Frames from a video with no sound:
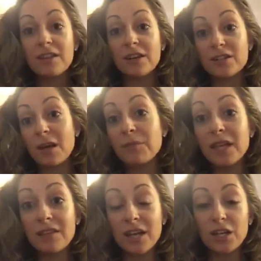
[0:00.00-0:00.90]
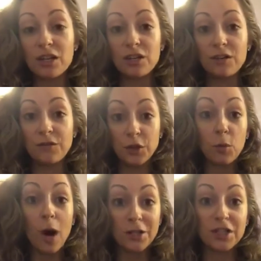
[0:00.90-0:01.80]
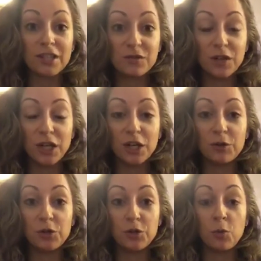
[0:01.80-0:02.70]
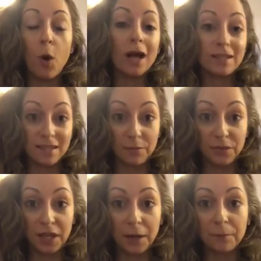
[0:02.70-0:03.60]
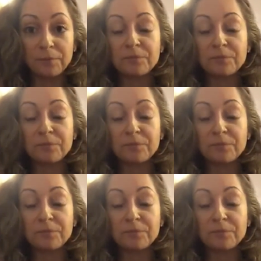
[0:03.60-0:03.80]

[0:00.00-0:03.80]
There's something that if you're watching this video, you want something.